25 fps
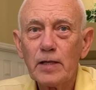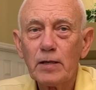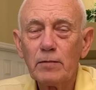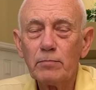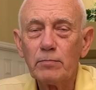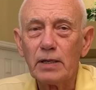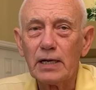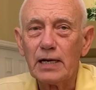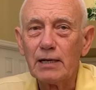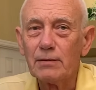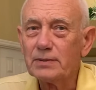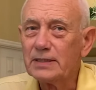
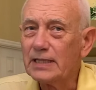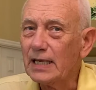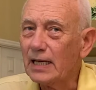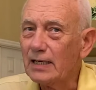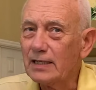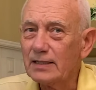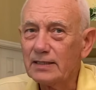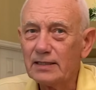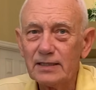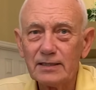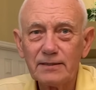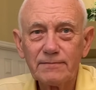but I'm
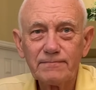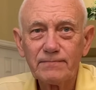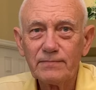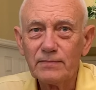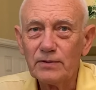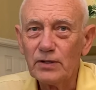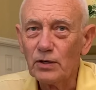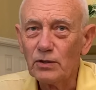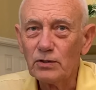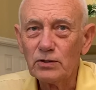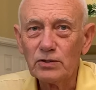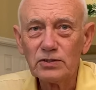telling you,
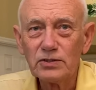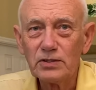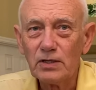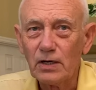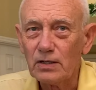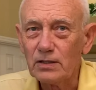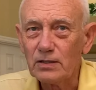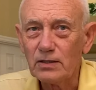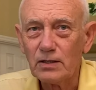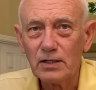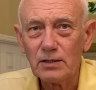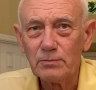those
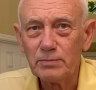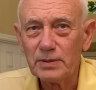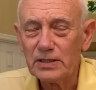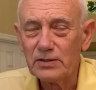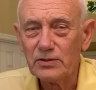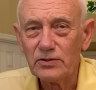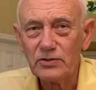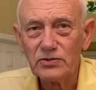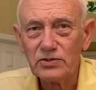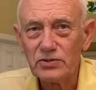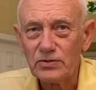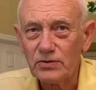are going to be
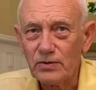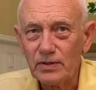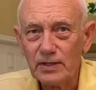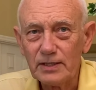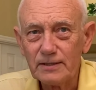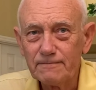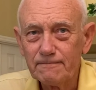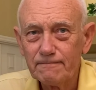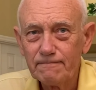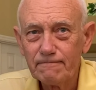destroyed.